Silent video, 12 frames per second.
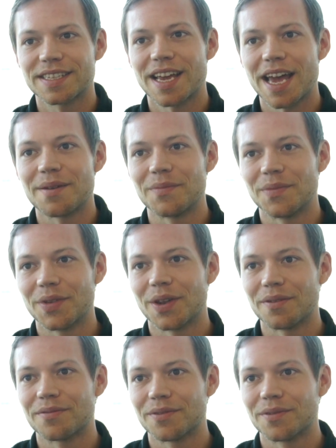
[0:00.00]
the same, you
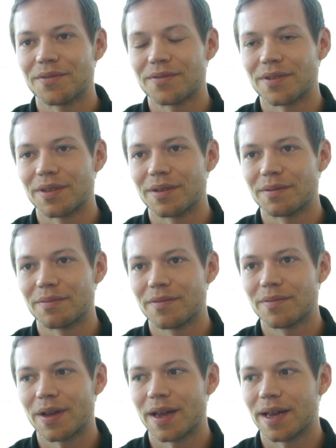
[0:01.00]
know, for, for the
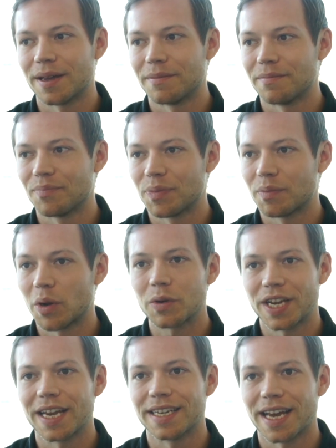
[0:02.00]
um,
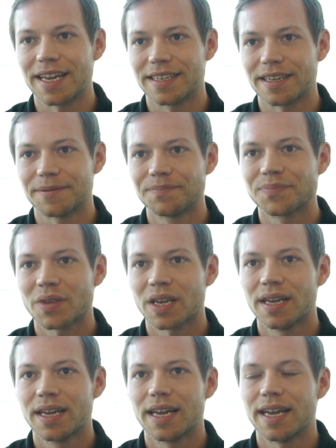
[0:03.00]
blockchain data
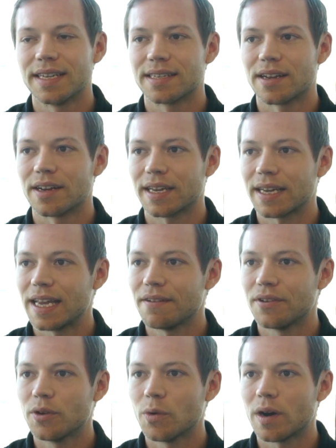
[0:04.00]
is like
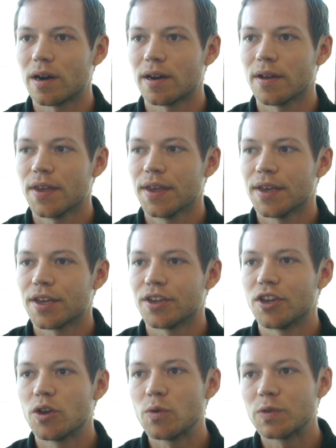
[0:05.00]
if you are
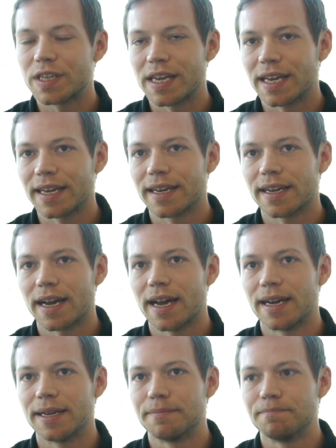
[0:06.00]
using
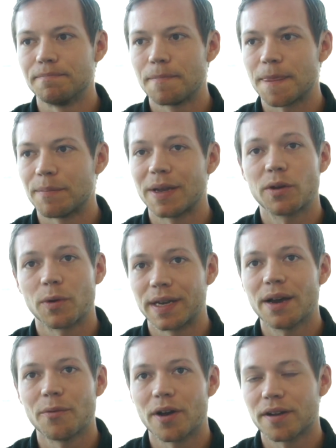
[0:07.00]
um, the Bitcoin
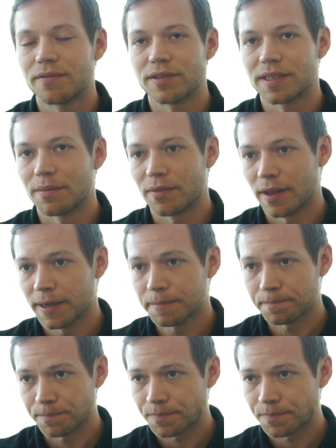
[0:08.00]
network for something,